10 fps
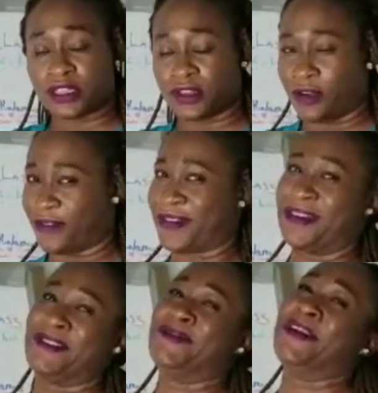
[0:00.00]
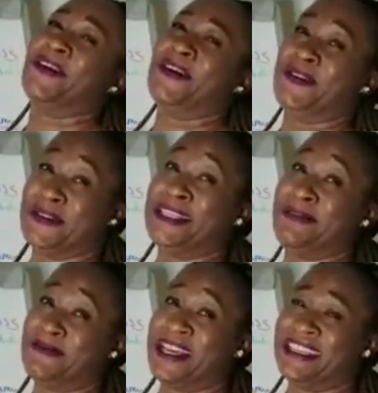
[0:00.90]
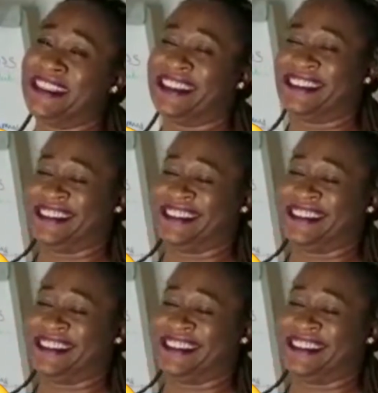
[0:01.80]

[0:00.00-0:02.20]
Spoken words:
of course we all know same patient,